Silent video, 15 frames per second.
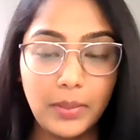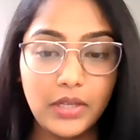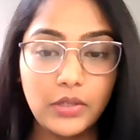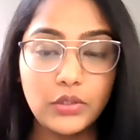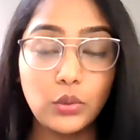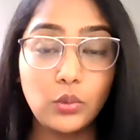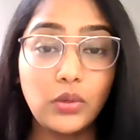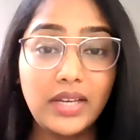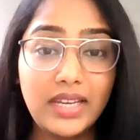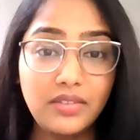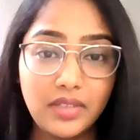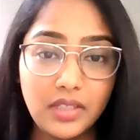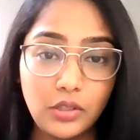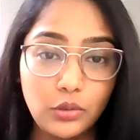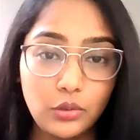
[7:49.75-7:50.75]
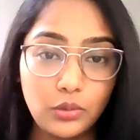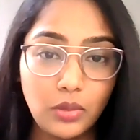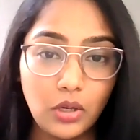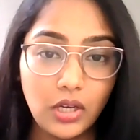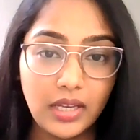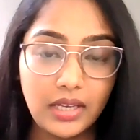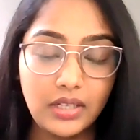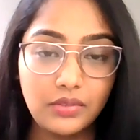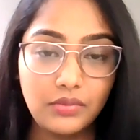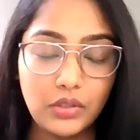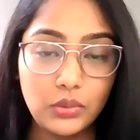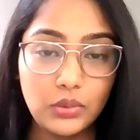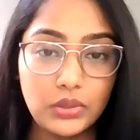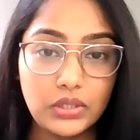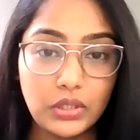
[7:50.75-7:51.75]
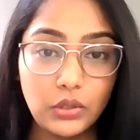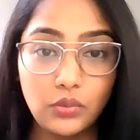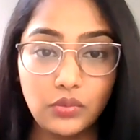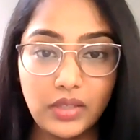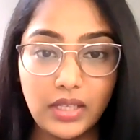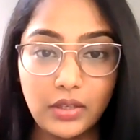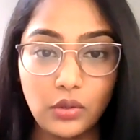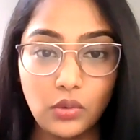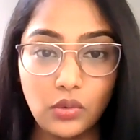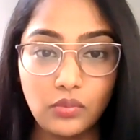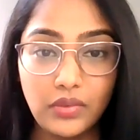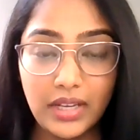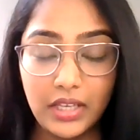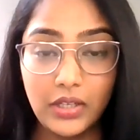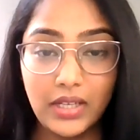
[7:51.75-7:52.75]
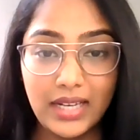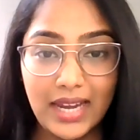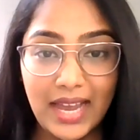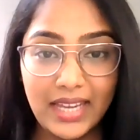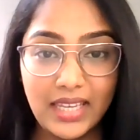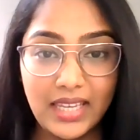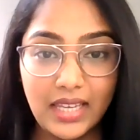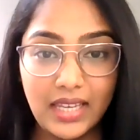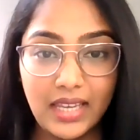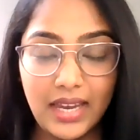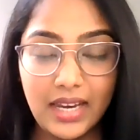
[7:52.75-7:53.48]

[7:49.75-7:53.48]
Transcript: because only when you do mock interviews you will know where you're lacking